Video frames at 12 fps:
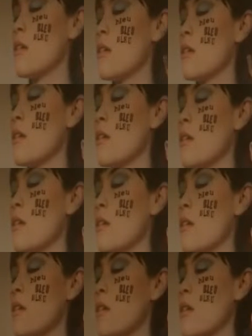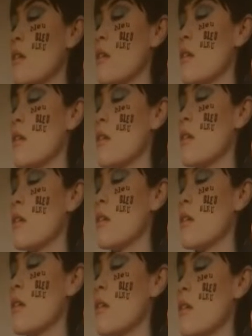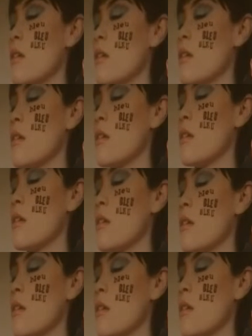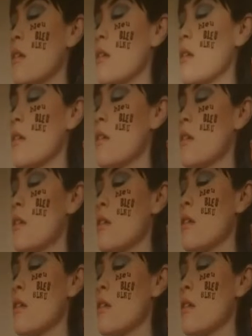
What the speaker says: (silent)